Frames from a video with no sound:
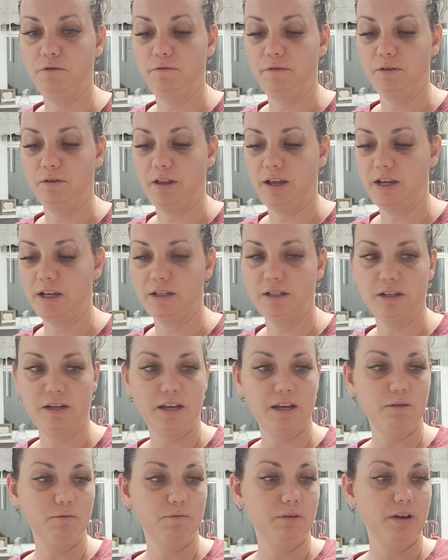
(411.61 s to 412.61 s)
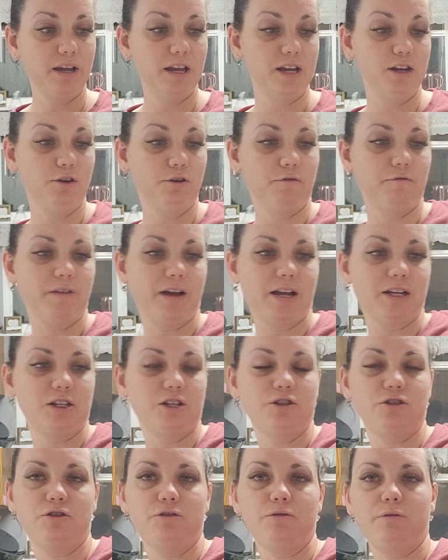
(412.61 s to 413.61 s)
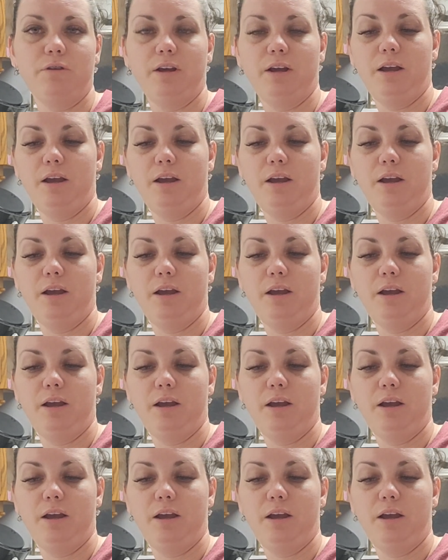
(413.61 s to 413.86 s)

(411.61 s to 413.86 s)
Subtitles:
feel like it's in your fat tissue.